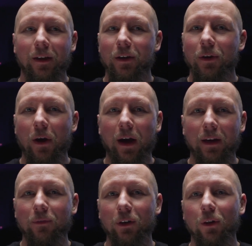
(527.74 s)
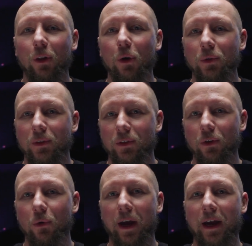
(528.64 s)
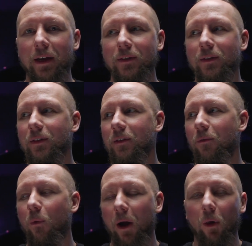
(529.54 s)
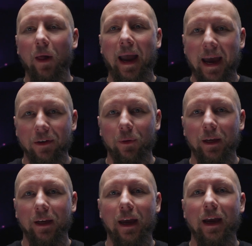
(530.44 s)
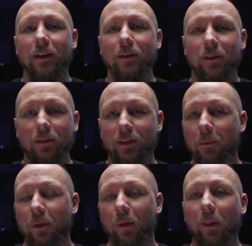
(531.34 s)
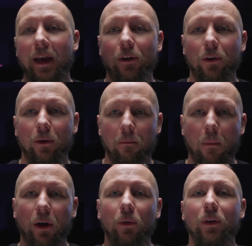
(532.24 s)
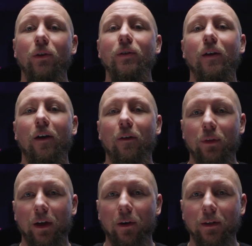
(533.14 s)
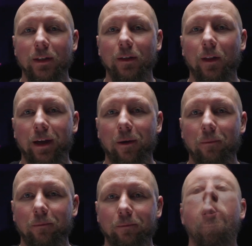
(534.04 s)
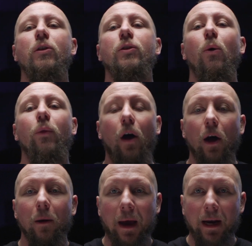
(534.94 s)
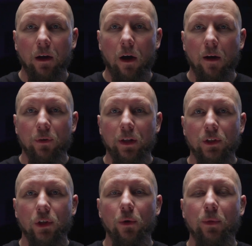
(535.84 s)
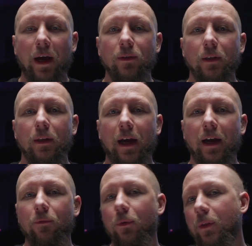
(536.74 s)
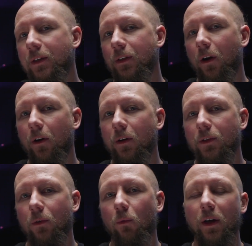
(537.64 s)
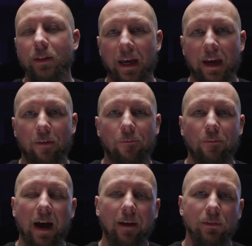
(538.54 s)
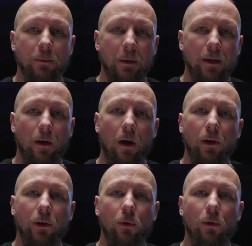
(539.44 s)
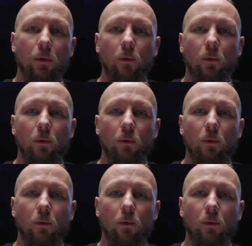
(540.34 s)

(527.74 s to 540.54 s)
not even close to as well handling as some of the later model years of the RT lineup. So the automatic offered in 2009 for these cars was a 5-speed auto